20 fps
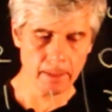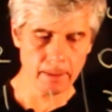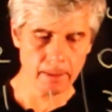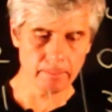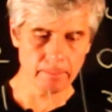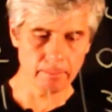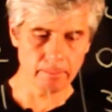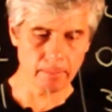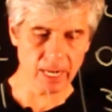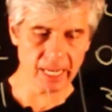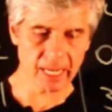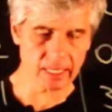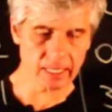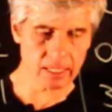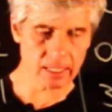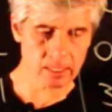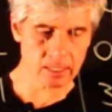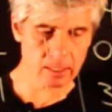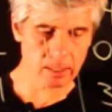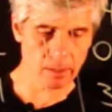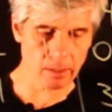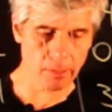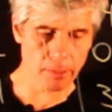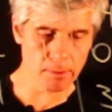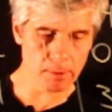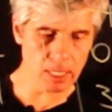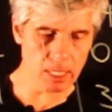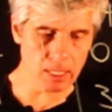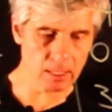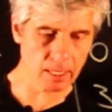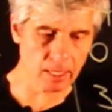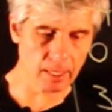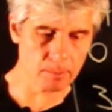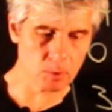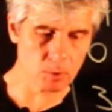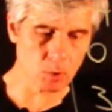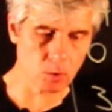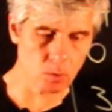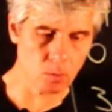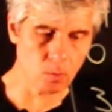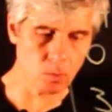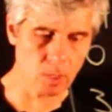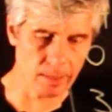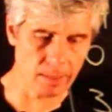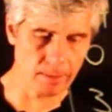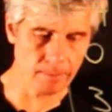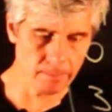minus 3 times row 1.